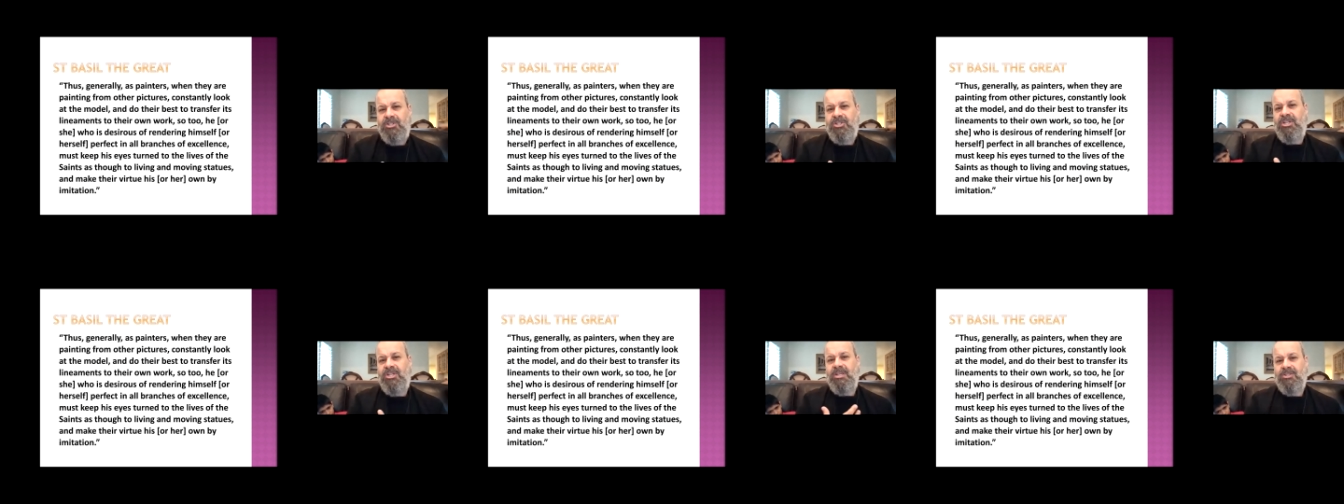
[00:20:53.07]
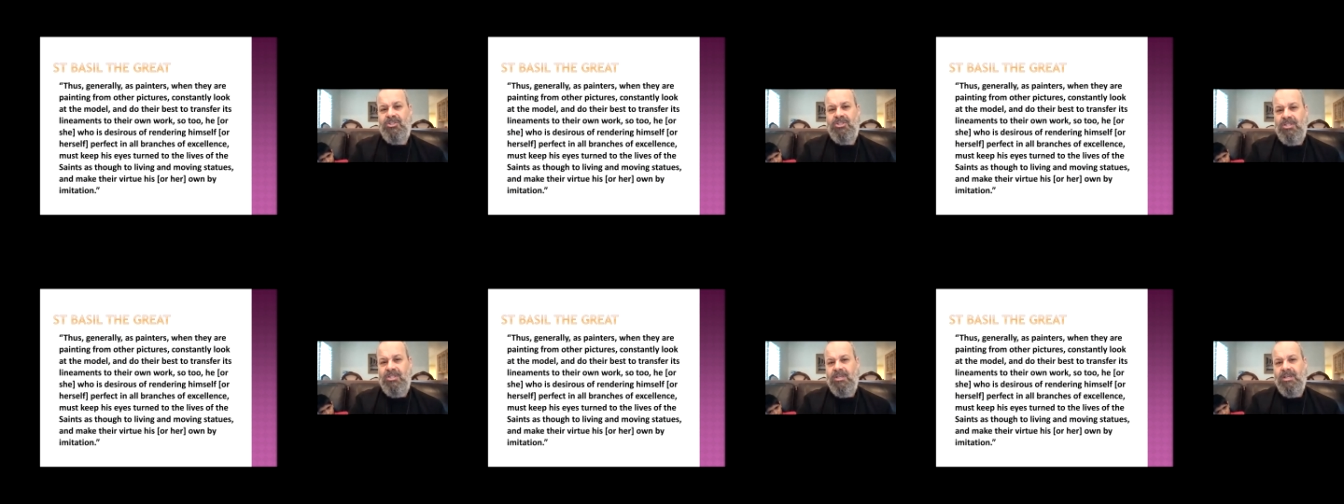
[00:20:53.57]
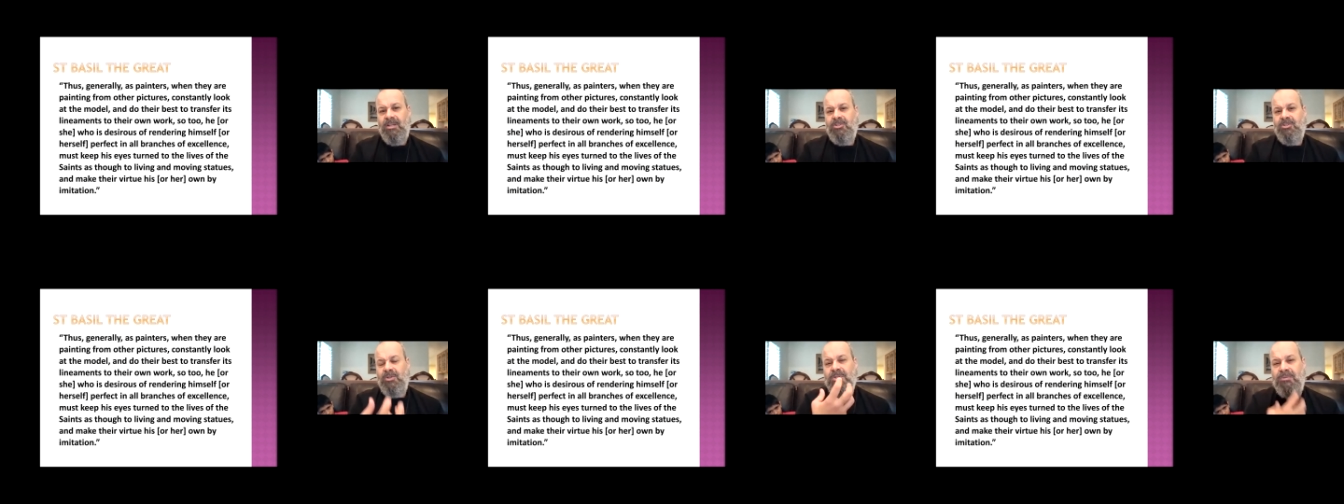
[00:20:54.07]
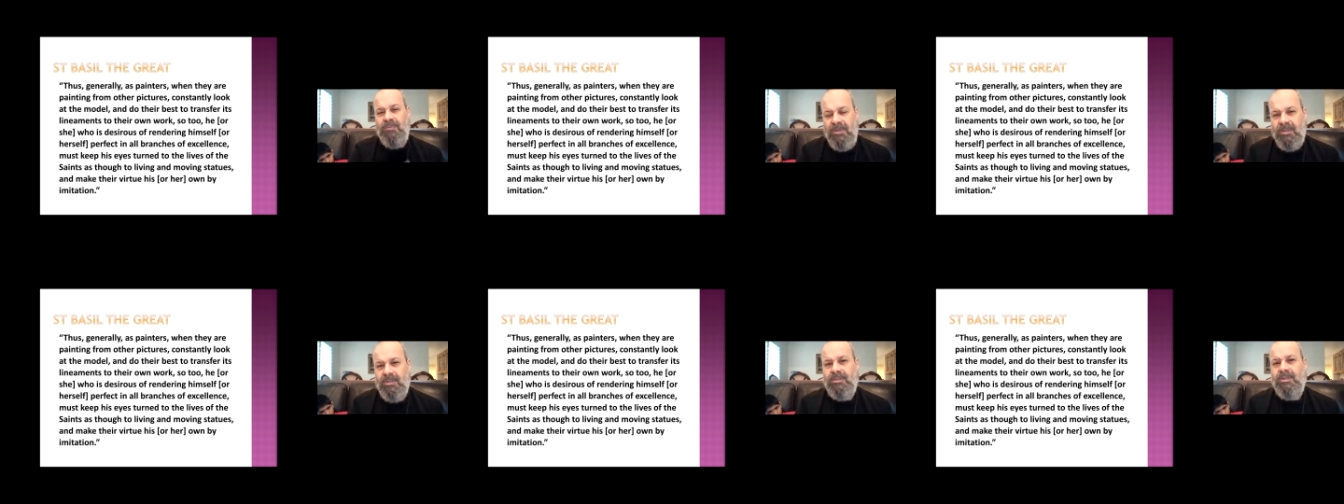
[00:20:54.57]
He, he, he was
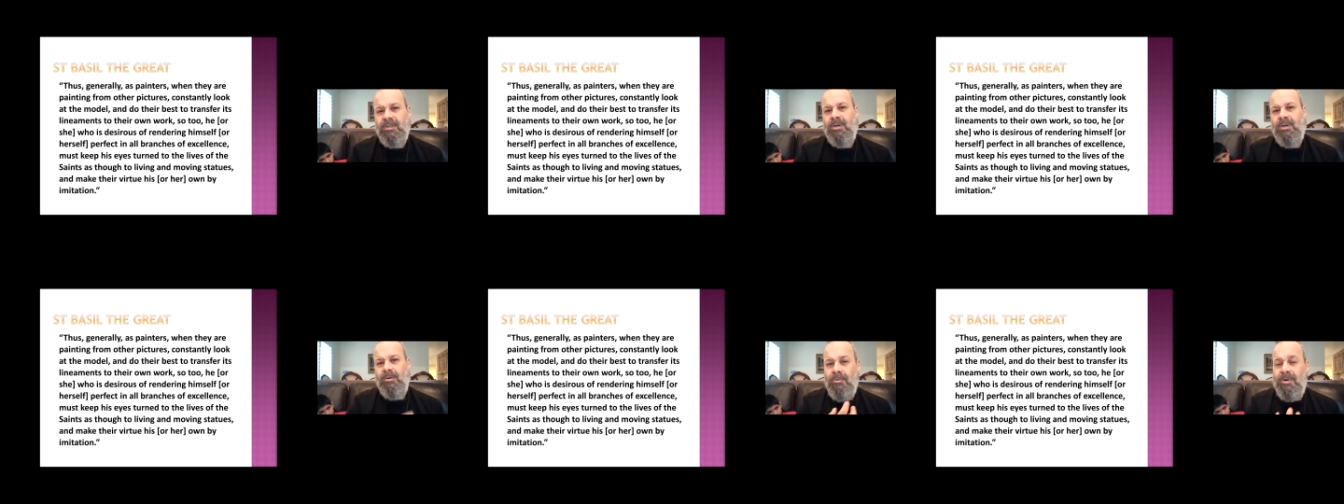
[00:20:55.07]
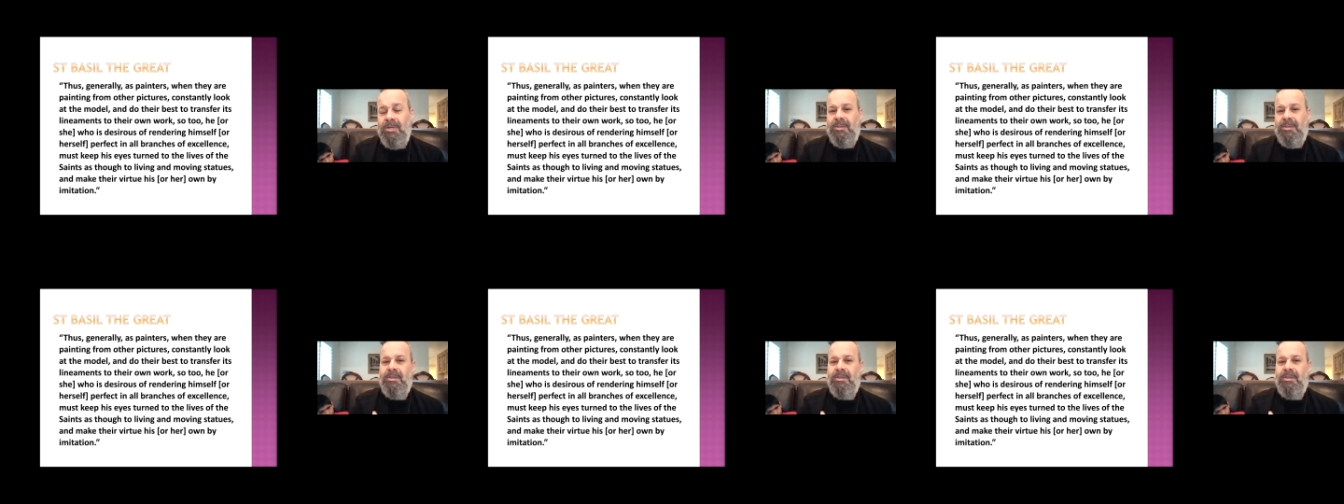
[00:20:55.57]
filled with